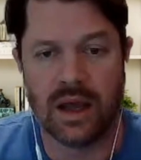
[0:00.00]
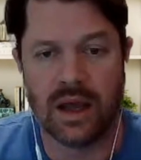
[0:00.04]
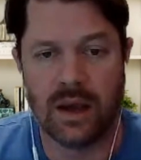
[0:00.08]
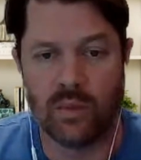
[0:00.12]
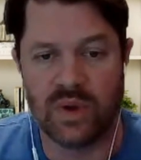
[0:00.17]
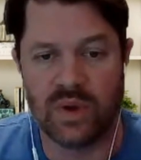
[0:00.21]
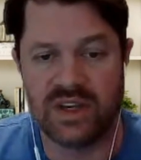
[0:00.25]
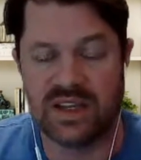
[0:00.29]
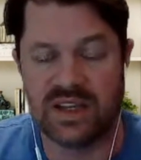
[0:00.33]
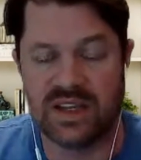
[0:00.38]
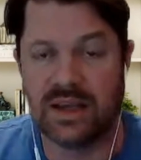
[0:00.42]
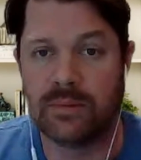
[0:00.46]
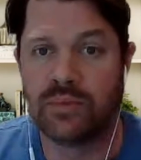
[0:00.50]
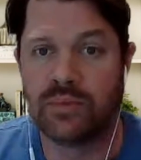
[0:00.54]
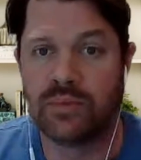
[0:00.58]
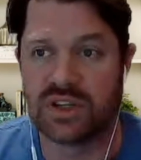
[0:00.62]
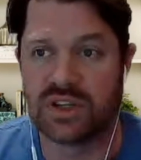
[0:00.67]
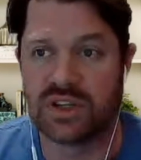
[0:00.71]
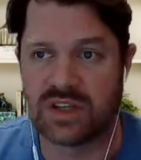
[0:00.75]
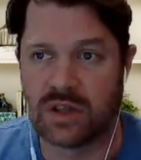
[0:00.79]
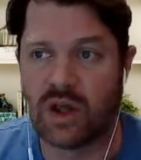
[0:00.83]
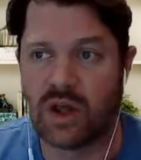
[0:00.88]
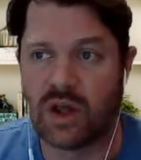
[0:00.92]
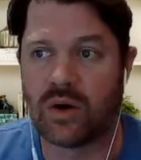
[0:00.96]
We did
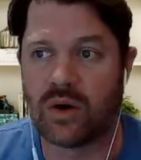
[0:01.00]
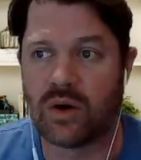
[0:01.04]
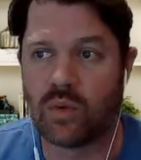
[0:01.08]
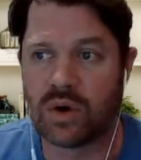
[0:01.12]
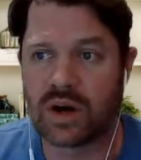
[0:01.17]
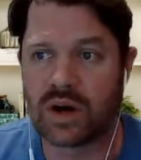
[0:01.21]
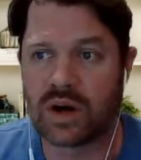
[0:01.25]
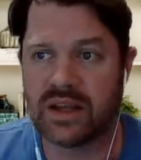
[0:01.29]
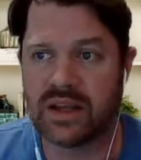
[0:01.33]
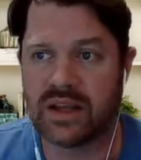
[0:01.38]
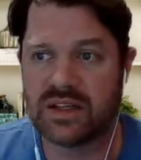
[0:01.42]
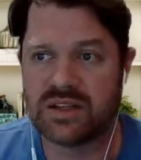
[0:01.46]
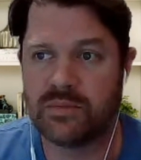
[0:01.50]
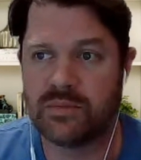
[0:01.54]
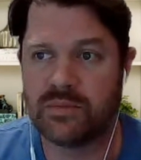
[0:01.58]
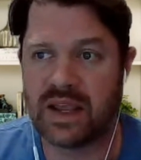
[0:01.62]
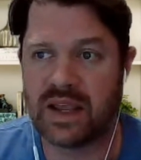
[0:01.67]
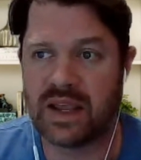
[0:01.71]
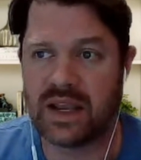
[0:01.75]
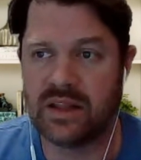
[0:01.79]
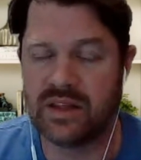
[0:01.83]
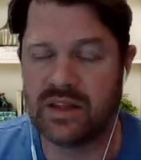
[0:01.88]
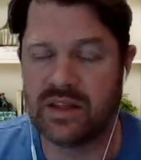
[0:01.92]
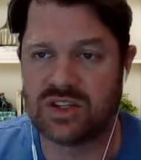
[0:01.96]
put a lot of work into
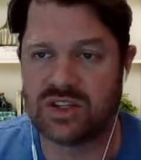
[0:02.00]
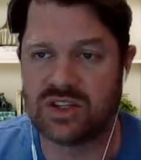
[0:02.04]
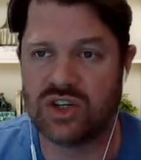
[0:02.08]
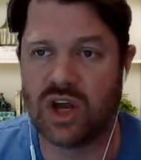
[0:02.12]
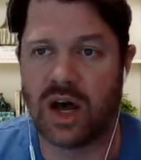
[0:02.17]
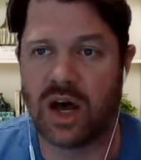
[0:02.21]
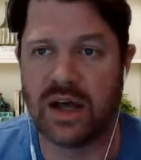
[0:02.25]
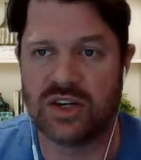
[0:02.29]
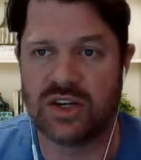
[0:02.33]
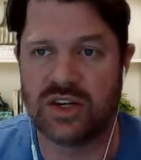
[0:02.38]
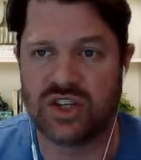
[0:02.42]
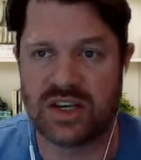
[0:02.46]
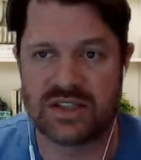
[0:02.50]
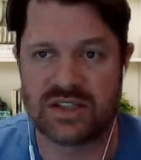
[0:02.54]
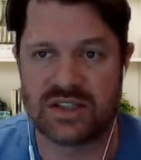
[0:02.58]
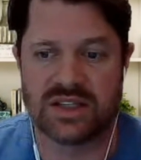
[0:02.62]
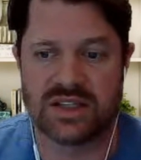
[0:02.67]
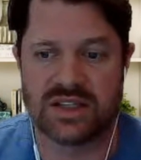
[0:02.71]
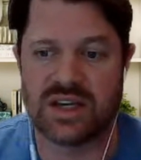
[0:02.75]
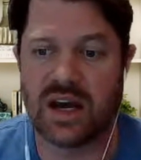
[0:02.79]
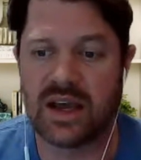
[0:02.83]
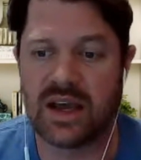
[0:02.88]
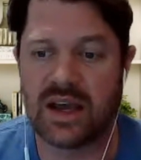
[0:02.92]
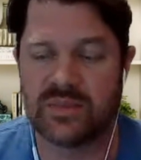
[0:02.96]
making this not just a
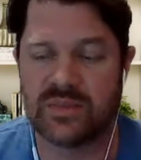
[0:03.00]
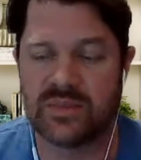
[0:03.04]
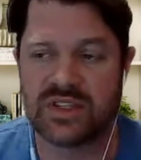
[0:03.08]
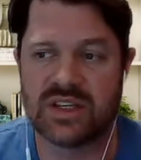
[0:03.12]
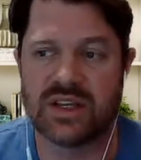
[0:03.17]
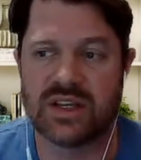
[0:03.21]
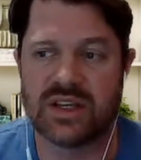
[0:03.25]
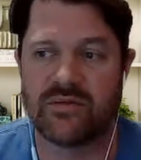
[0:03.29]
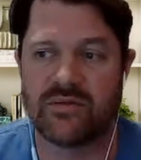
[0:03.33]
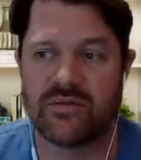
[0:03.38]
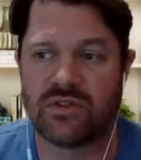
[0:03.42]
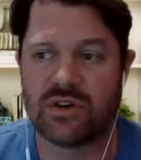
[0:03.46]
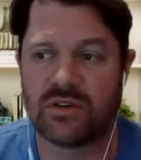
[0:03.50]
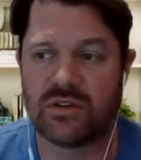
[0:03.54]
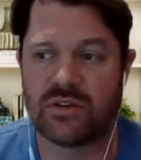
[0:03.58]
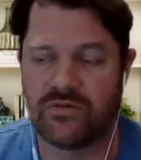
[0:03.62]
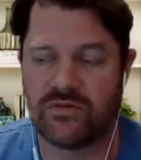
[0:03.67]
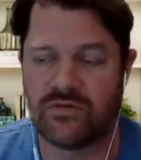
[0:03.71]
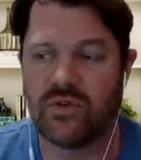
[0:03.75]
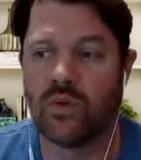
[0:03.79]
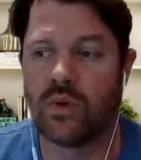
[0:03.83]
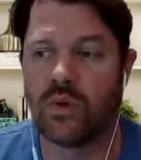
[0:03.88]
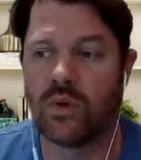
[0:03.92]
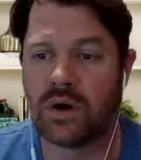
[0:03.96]
time saver
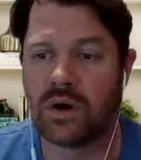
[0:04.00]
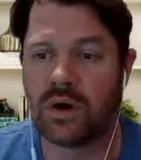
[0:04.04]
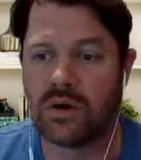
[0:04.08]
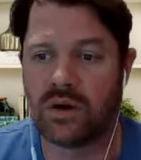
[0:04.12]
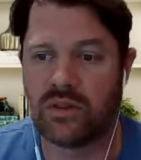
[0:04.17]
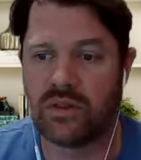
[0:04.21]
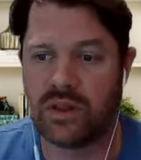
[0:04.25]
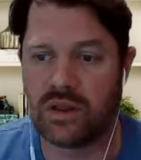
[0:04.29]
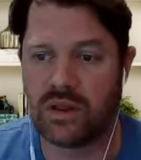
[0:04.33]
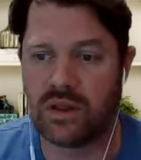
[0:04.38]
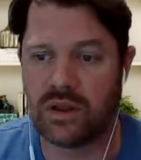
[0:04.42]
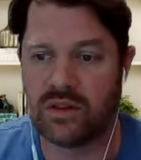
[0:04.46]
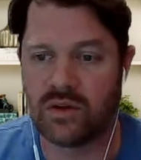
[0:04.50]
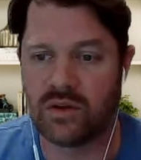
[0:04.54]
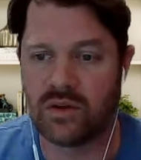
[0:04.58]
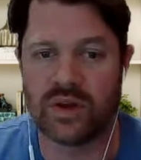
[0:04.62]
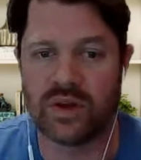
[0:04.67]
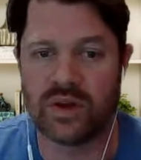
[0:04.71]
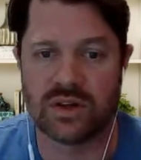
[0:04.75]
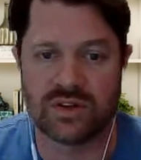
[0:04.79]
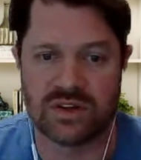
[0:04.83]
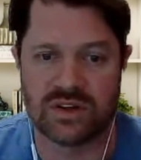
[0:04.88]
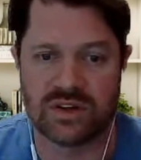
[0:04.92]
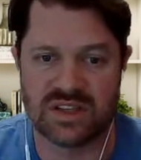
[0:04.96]
for the
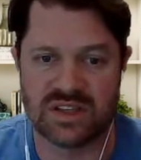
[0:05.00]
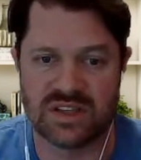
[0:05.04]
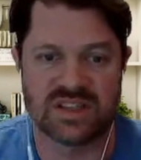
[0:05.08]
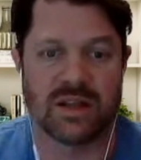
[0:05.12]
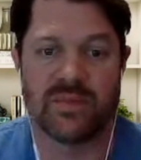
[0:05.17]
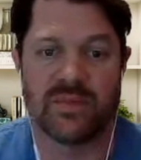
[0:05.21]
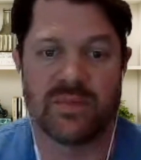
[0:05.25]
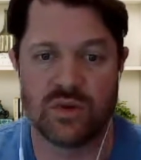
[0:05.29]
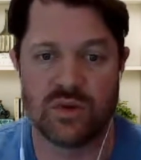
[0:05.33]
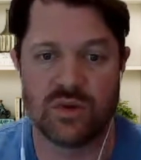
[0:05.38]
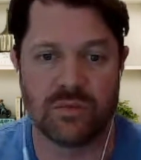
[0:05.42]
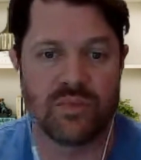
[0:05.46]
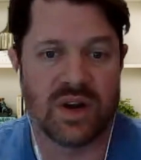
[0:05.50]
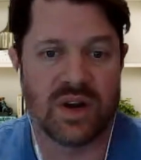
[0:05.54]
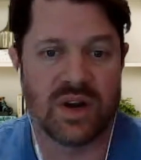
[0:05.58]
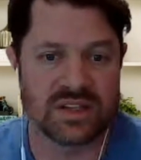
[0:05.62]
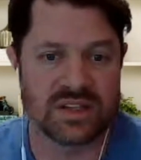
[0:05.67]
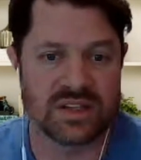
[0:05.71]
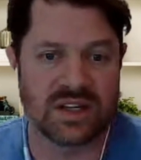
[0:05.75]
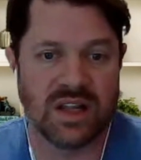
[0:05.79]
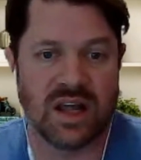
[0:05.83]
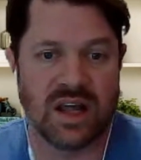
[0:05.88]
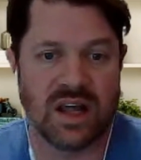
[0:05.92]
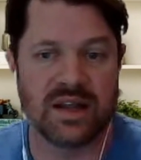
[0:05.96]
realtors and something to impress
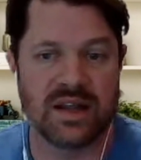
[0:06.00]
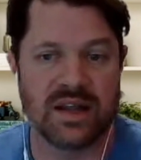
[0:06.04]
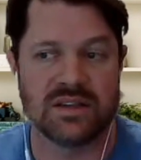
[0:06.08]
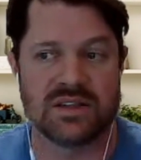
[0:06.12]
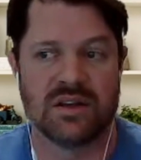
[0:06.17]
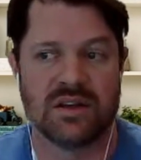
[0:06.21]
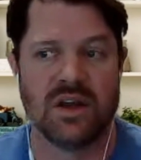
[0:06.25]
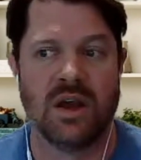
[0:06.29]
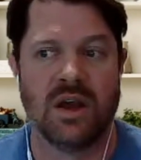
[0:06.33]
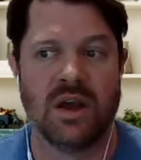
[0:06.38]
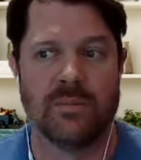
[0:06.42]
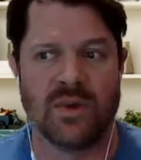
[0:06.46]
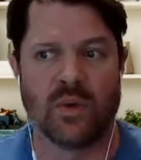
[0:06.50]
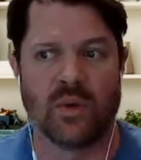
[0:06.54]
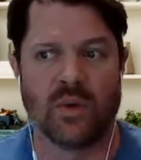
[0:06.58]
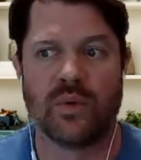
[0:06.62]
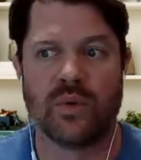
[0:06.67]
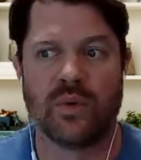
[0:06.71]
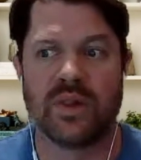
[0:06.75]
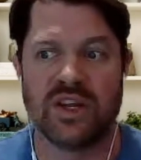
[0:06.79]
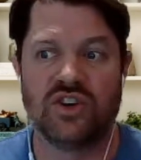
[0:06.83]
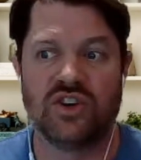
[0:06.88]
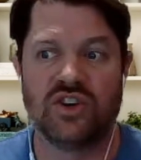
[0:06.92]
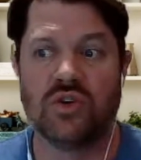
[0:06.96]
clients, but we
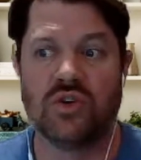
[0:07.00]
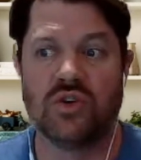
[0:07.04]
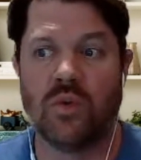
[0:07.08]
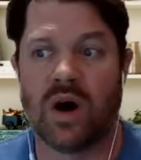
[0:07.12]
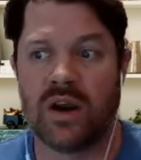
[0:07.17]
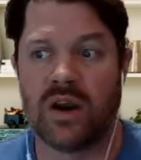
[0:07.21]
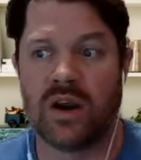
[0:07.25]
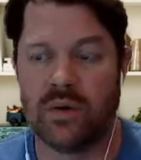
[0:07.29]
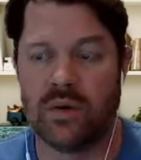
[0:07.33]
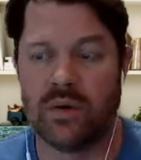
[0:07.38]
really do want to